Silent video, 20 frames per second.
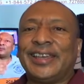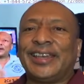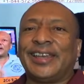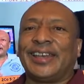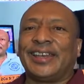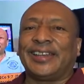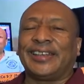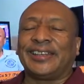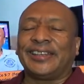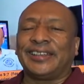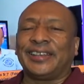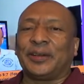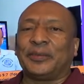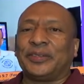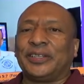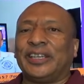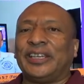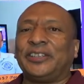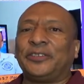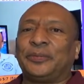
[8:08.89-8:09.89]
And
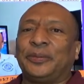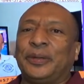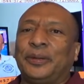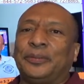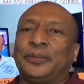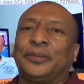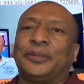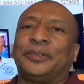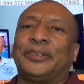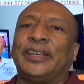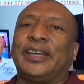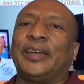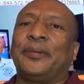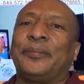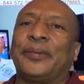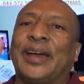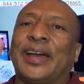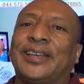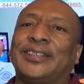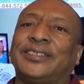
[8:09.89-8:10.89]
these people, their
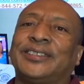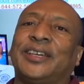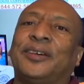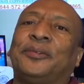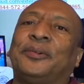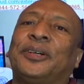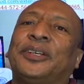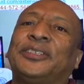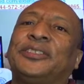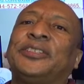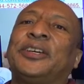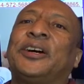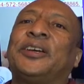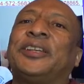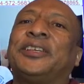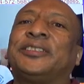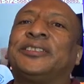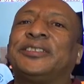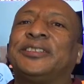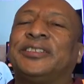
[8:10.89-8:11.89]
mindset was, no,
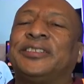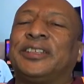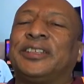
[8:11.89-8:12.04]
let's,